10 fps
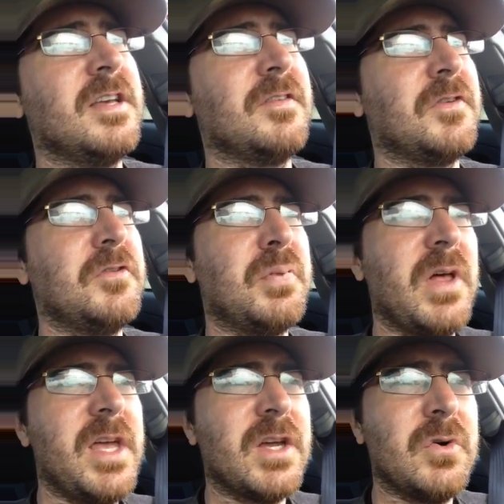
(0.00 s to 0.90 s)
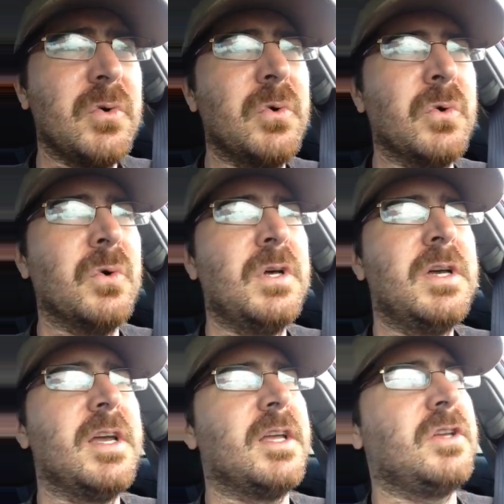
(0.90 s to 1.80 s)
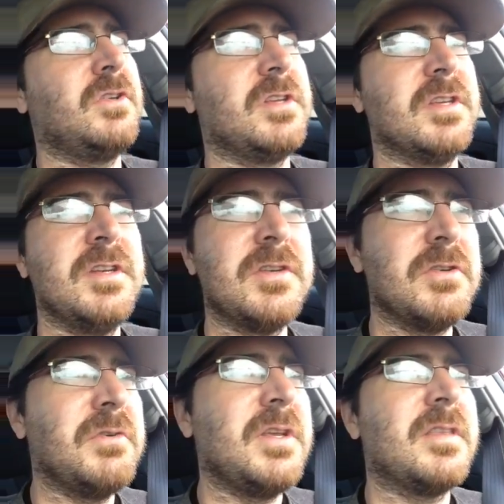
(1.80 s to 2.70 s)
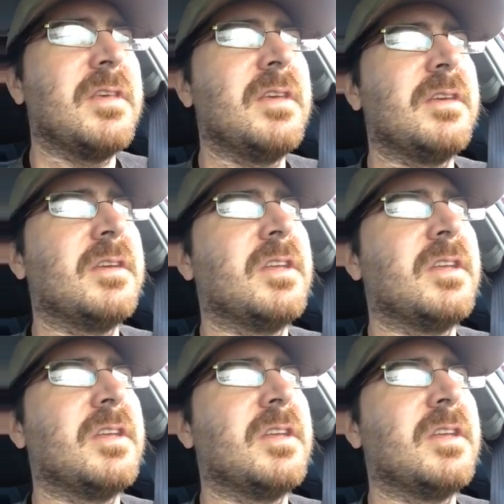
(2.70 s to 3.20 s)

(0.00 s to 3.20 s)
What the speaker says: if you play it cool and you didn't do anything